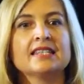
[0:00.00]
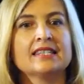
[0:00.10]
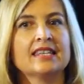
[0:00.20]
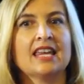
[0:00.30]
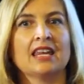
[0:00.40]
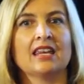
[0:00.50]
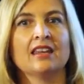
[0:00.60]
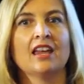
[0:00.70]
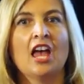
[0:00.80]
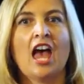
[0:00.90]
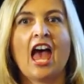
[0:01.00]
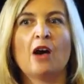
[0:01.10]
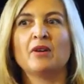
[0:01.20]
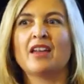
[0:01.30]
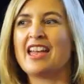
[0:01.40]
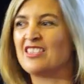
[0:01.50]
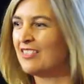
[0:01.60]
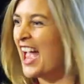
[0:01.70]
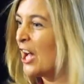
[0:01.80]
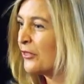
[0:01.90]
to see how
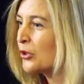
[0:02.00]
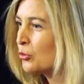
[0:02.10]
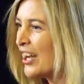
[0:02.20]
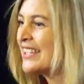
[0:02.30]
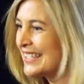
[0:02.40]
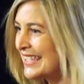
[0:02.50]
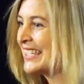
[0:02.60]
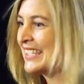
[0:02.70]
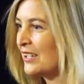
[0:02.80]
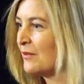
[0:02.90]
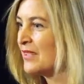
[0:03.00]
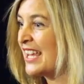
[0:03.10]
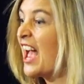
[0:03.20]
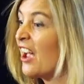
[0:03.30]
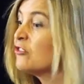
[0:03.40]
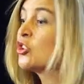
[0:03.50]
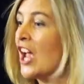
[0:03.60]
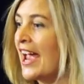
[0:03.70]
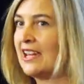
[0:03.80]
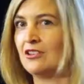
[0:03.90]
our threat systems have
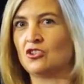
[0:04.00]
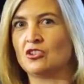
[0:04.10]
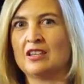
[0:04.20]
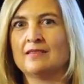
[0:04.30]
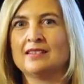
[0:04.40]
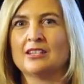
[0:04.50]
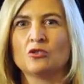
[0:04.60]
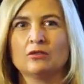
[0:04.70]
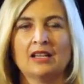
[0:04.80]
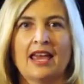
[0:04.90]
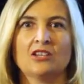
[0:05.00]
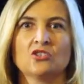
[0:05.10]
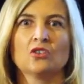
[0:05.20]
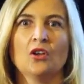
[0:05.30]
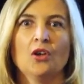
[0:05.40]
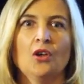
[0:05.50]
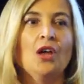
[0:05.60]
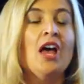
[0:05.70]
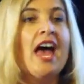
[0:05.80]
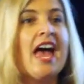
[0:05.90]
changed in the digital age.
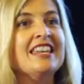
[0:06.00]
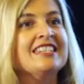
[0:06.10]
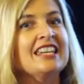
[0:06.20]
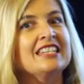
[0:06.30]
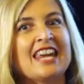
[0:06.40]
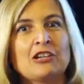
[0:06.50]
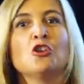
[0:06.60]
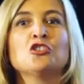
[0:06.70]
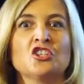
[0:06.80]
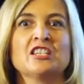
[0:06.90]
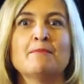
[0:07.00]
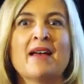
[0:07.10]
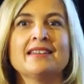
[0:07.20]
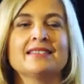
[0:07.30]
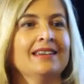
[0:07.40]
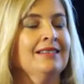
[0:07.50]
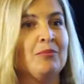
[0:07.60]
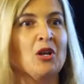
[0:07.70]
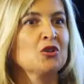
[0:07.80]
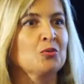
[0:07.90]
And technology is amazing
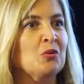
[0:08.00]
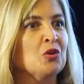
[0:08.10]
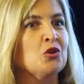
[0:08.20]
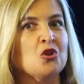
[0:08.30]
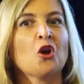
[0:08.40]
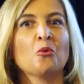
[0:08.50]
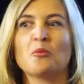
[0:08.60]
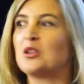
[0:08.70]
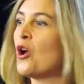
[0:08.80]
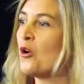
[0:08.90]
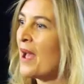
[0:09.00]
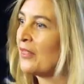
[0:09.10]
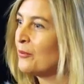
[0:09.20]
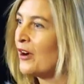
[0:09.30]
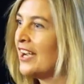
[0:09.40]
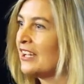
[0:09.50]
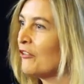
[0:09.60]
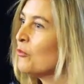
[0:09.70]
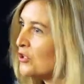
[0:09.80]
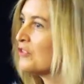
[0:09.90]
because we wouldn't know what we know about the brain if
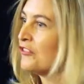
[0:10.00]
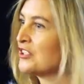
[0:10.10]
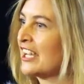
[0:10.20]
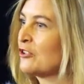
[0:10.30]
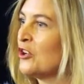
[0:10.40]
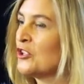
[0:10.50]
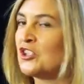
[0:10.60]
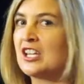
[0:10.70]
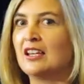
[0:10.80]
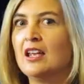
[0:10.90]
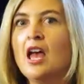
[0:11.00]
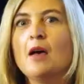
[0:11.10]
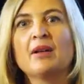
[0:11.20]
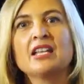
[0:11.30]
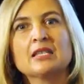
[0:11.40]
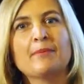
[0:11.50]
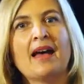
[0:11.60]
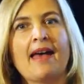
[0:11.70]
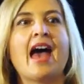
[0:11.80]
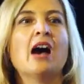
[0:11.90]
it wasn't for technology. But it's
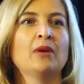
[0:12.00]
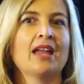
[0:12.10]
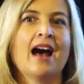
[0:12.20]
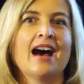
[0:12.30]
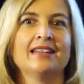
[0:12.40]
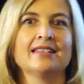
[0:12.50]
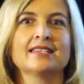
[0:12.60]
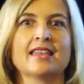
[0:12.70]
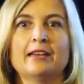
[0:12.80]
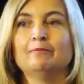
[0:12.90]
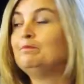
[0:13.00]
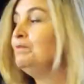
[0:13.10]
about how we harness that.